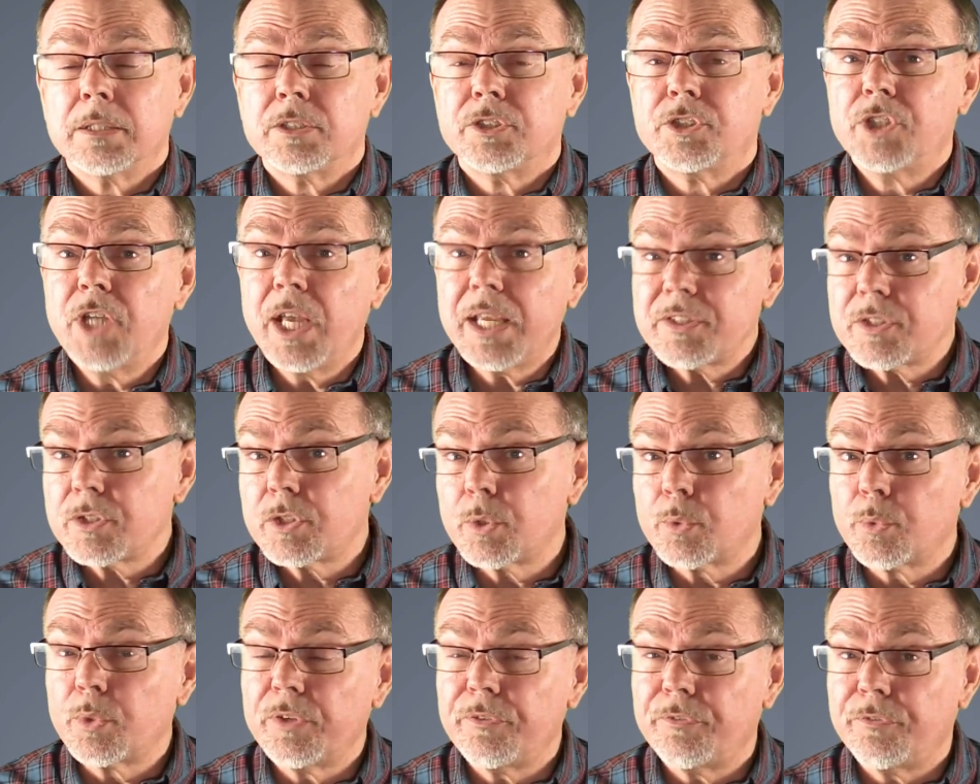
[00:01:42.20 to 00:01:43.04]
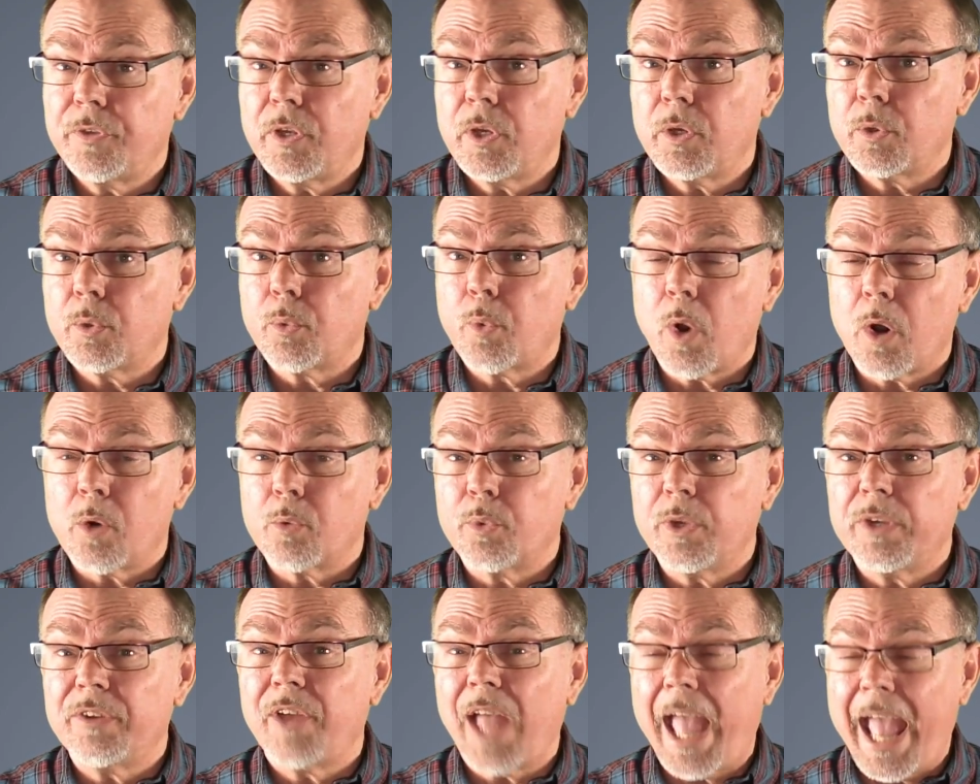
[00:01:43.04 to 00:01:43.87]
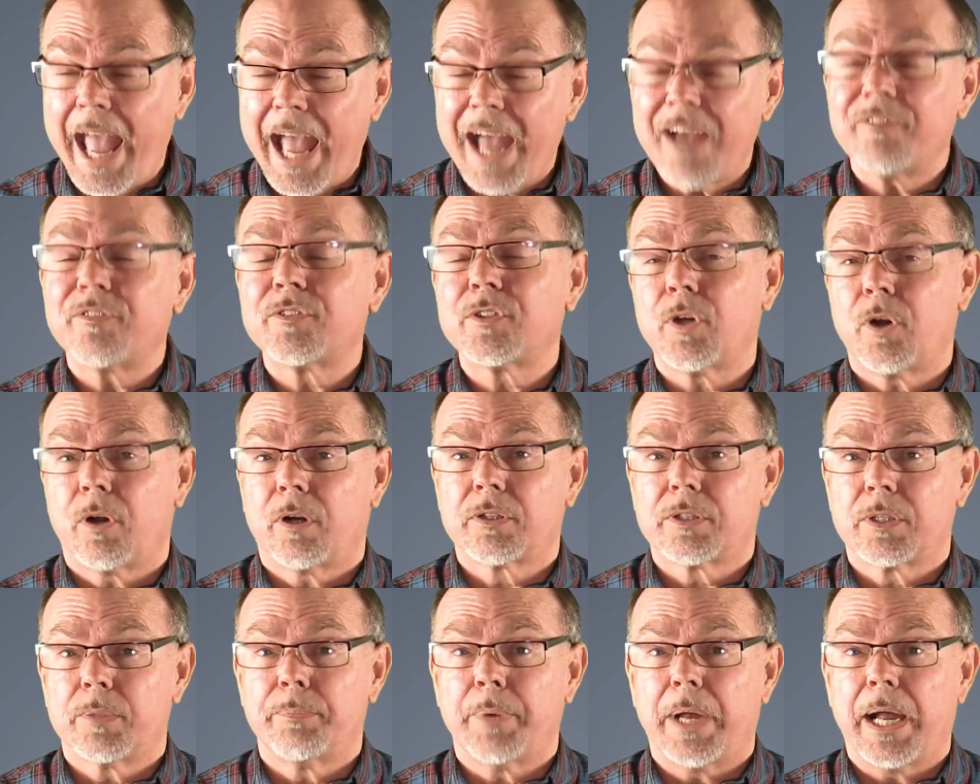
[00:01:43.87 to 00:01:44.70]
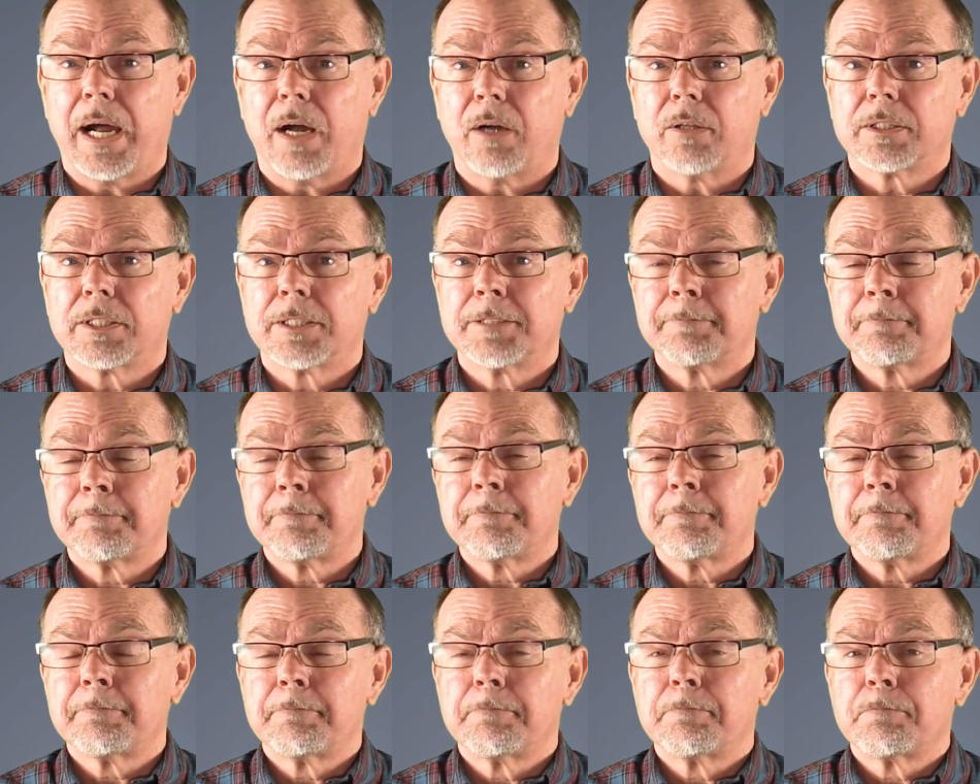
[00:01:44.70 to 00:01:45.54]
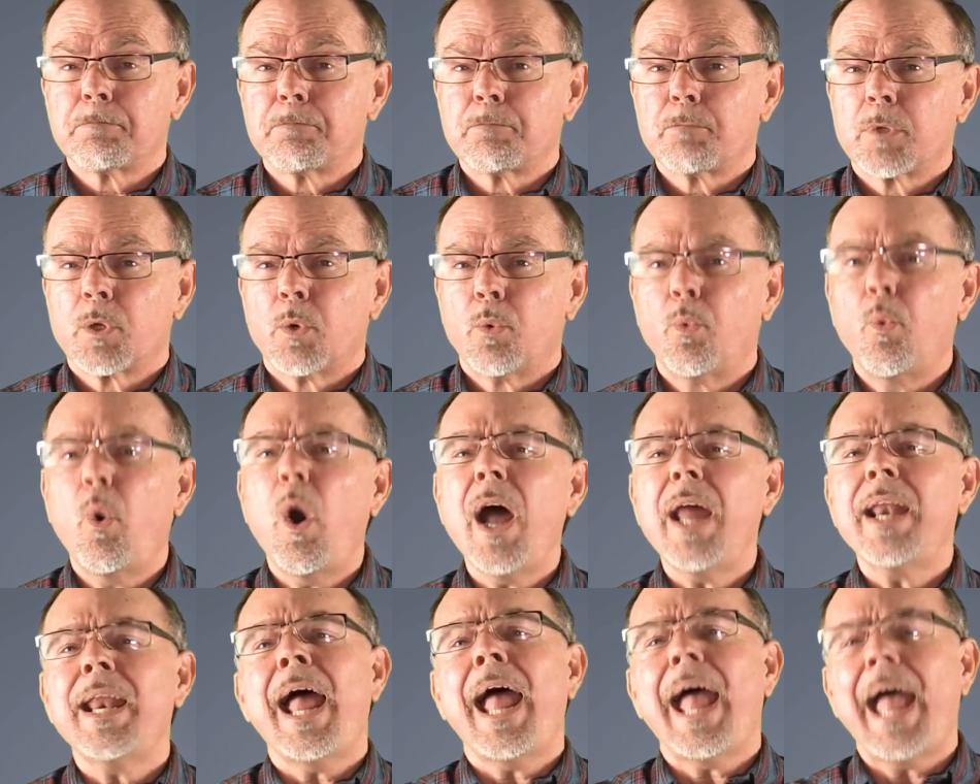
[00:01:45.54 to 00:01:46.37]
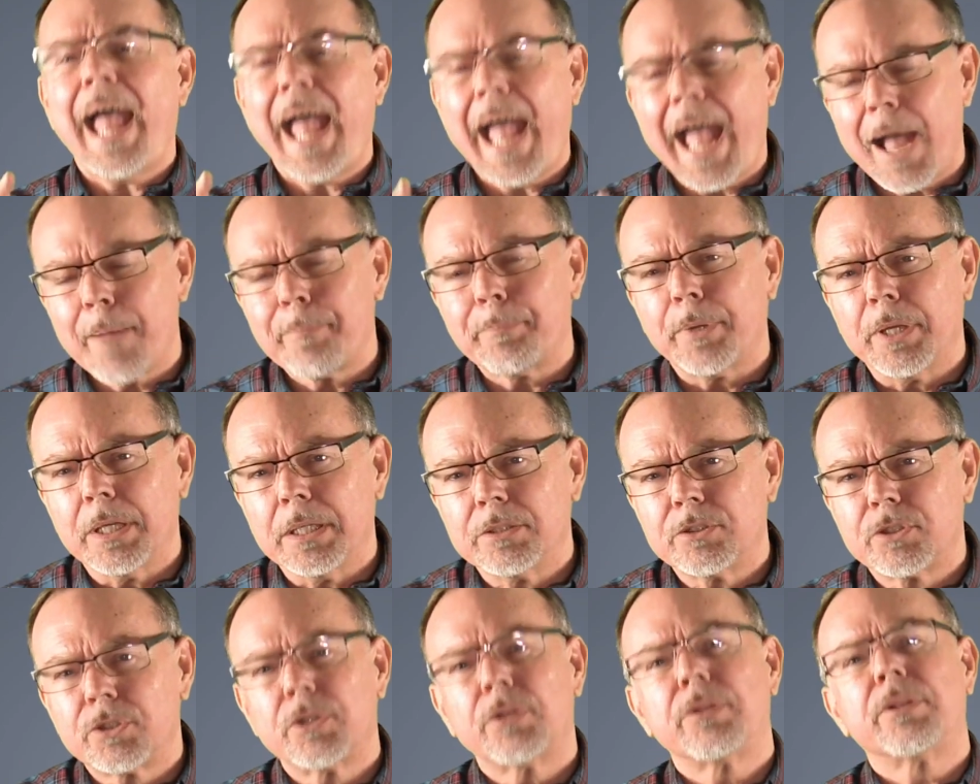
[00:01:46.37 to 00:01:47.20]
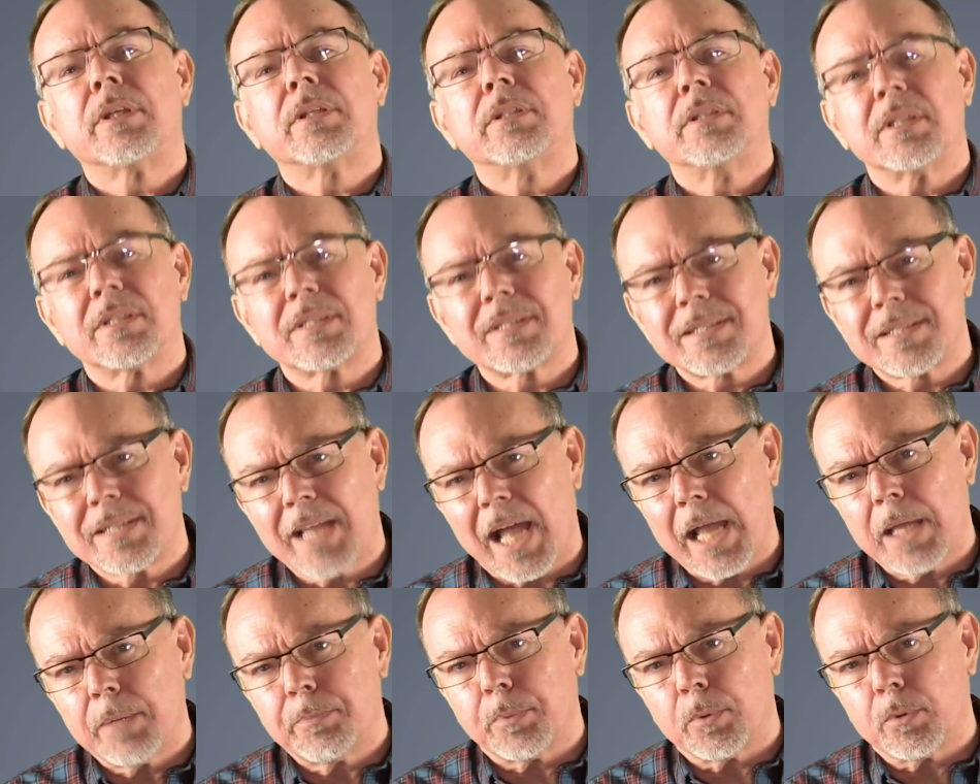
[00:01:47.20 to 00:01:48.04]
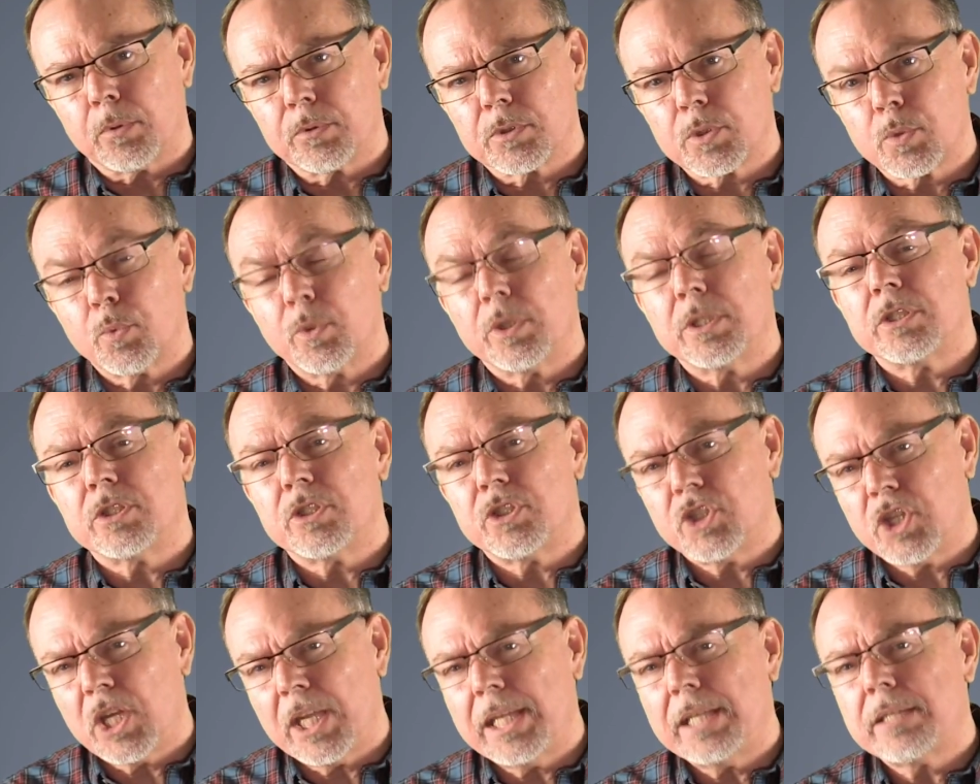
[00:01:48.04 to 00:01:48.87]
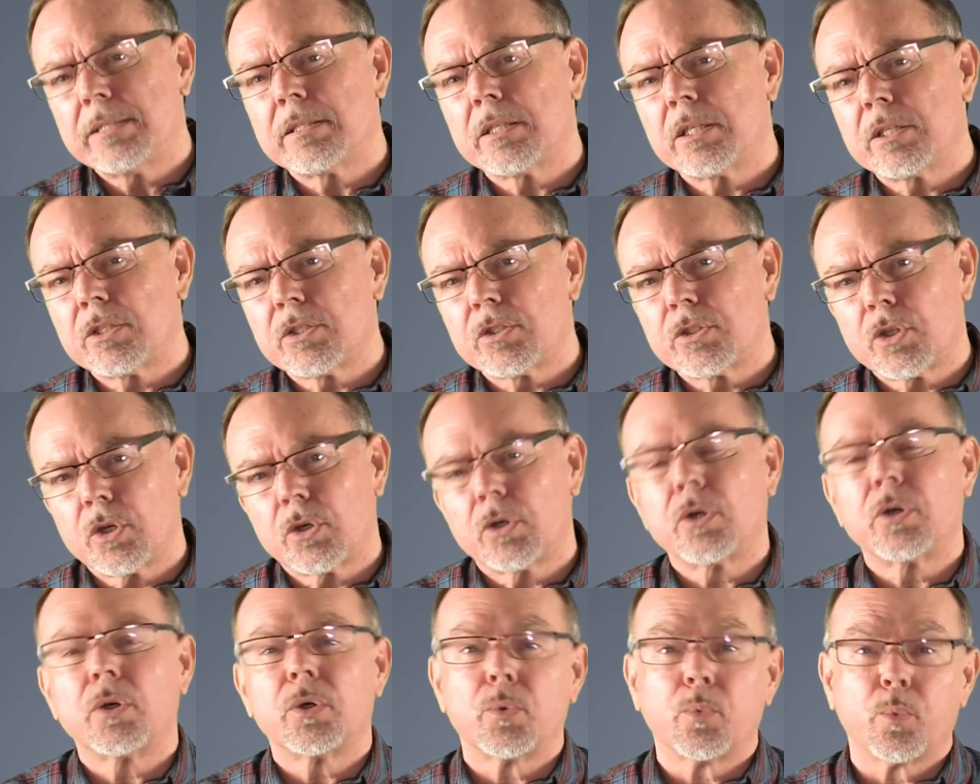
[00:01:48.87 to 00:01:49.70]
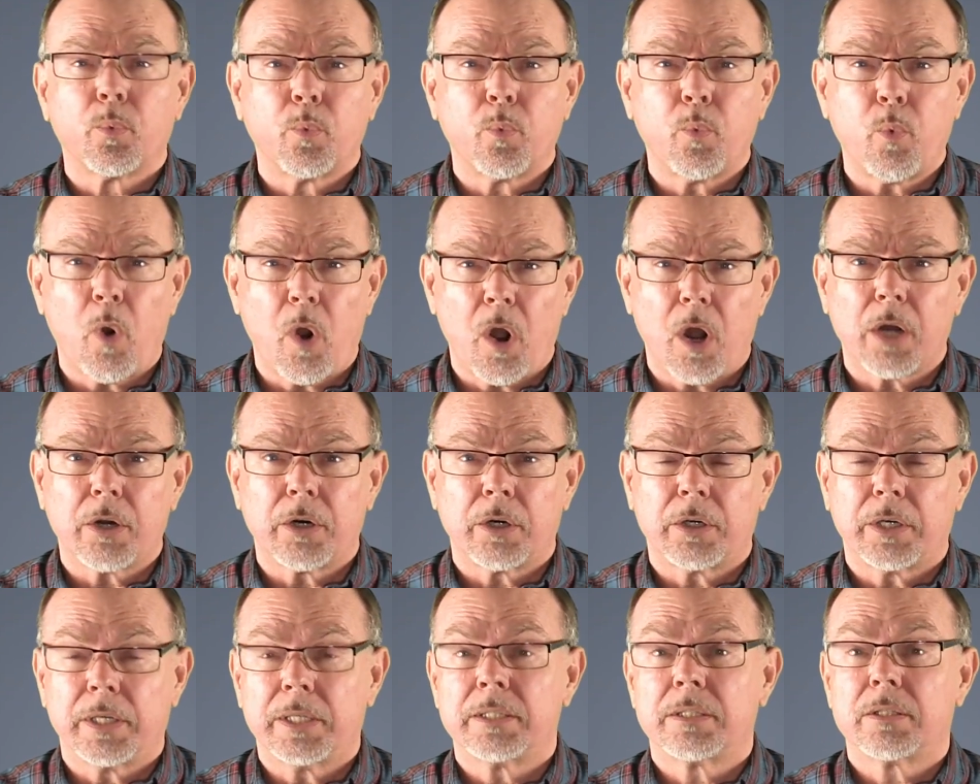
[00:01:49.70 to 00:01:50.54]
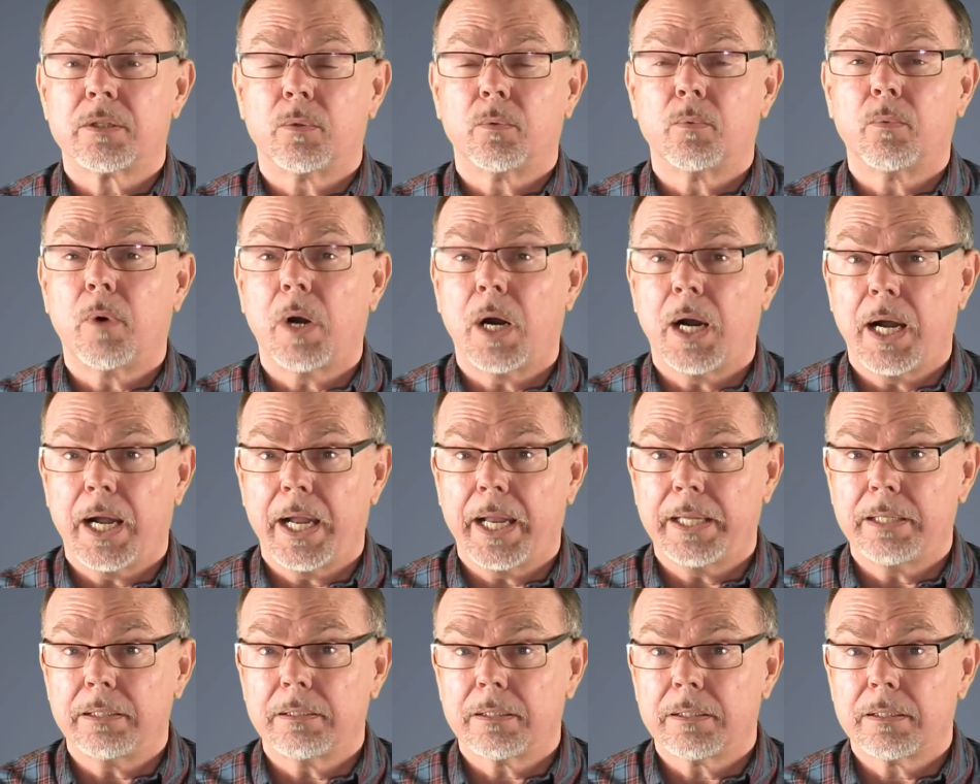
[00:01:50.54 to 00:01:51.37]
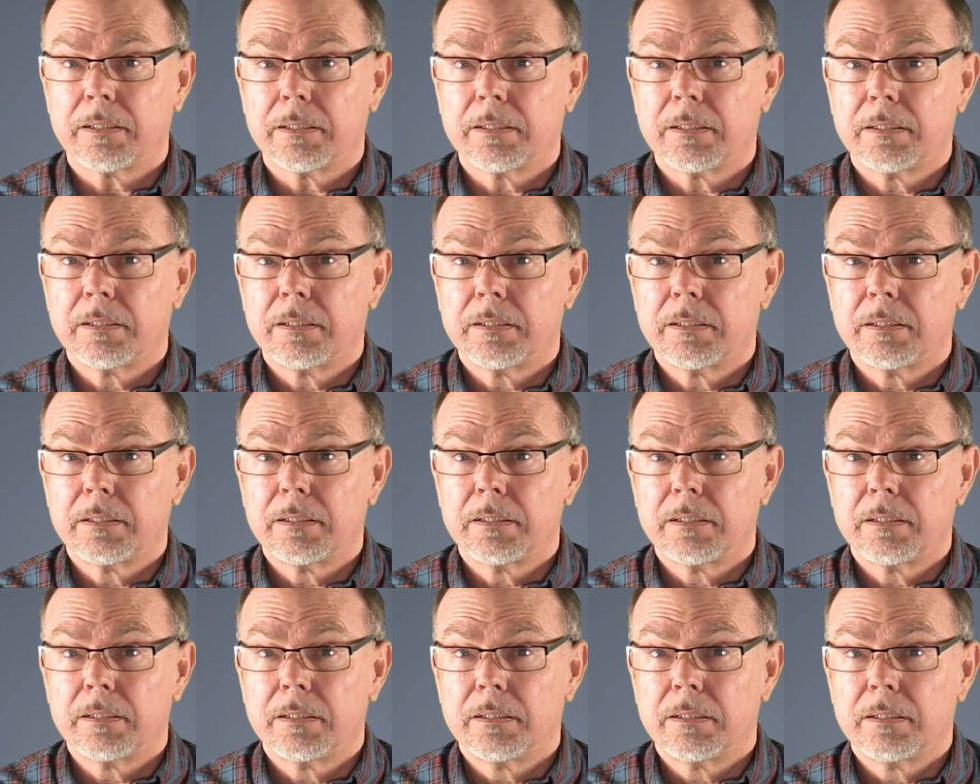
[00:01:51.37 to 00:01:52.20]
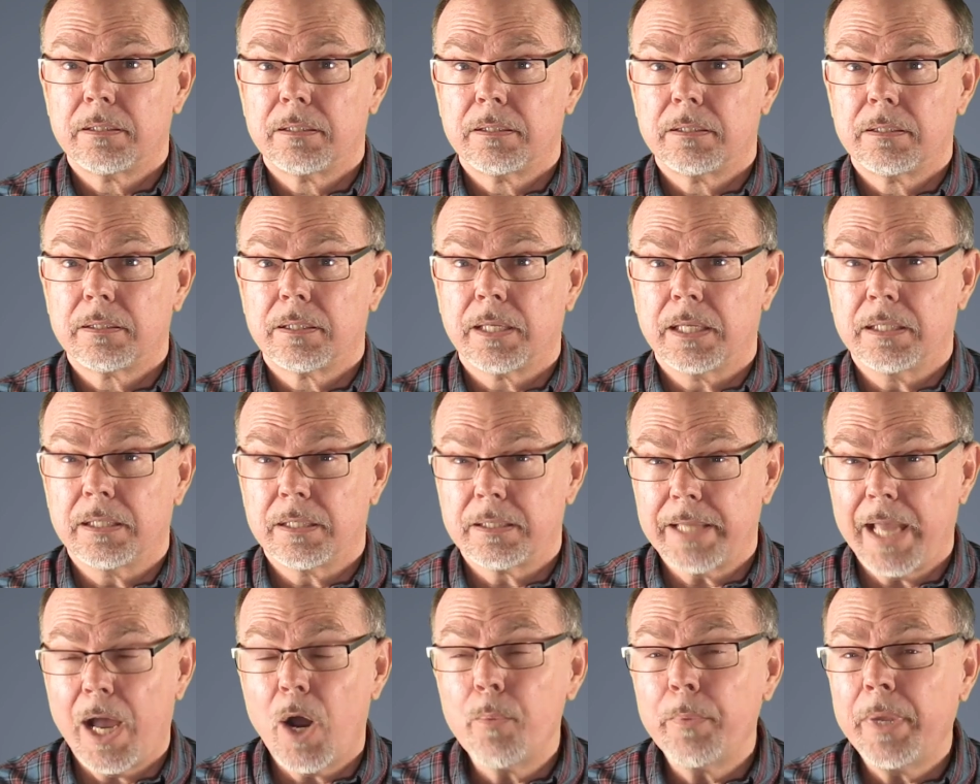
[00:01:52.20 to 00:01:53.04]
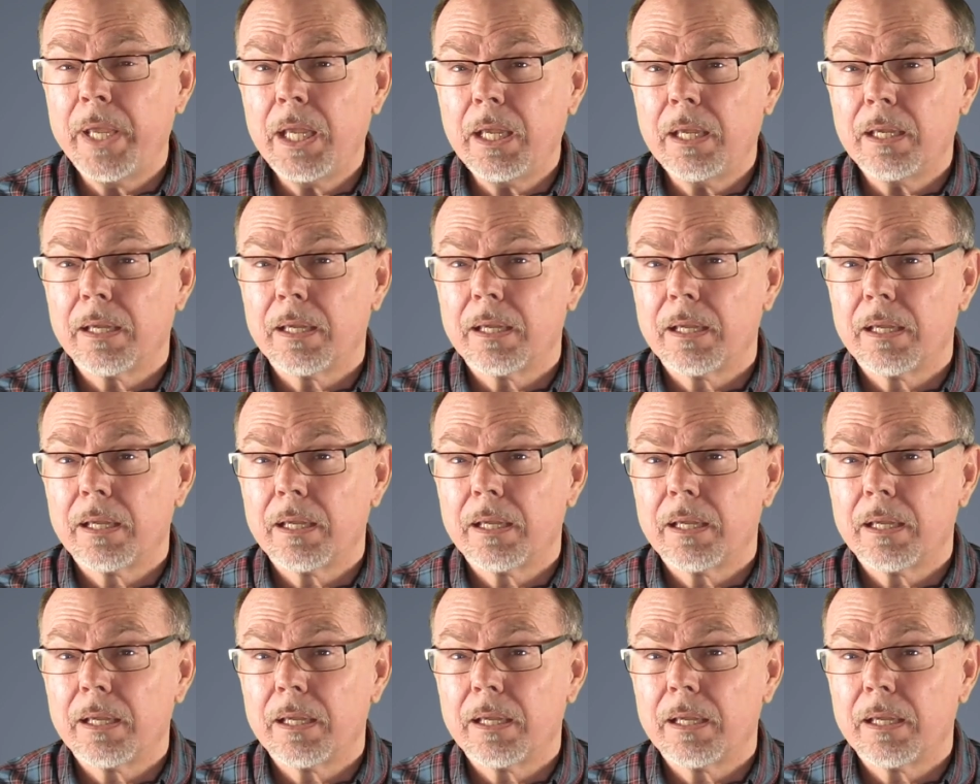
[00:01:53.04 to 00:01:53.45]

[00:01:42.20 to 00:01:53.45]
just to review what we have talked about, what happened to the disciples when Jesus turned water into wine? Can you tell me?